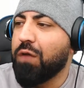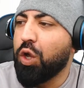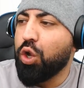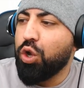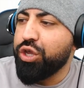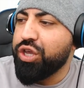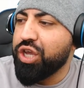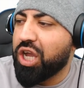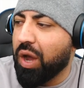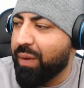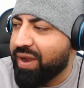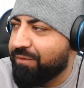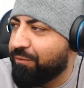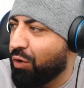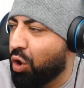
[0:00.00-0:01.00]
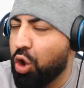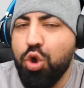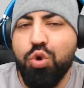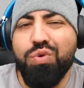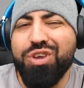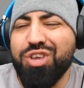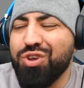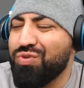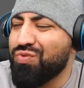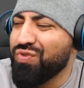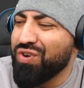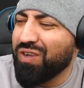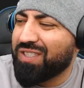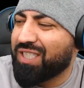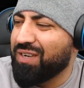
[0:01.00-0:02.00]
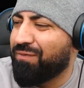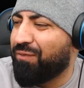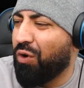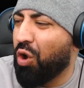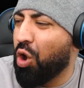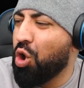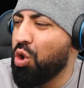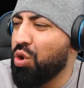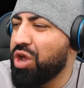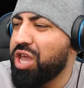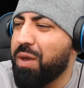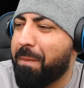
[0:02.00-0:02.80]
Who are you going for? Who are you rooting for? Who are you